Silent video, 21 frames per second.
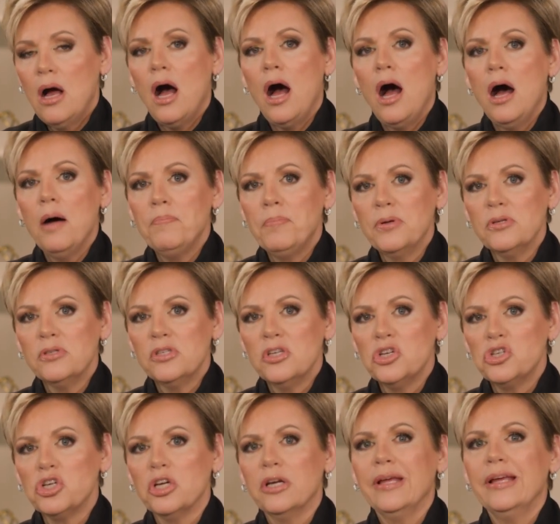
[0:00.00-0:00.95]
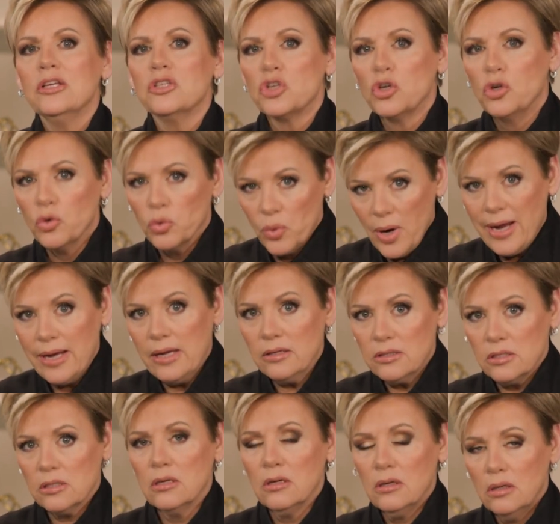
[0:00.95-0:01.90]
Opposition is
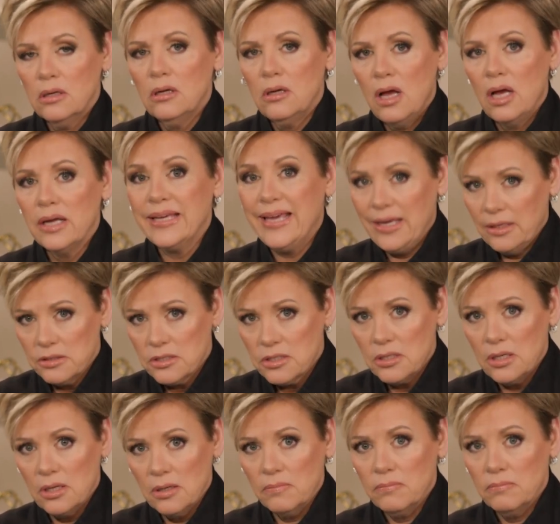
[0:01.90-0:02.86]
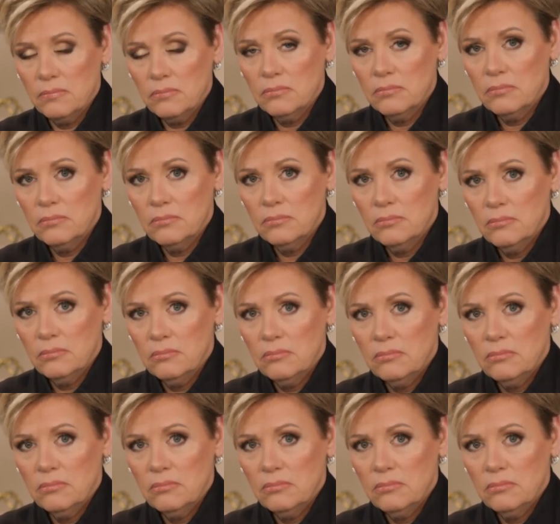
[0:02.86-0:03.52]
great against him. Uh-huh.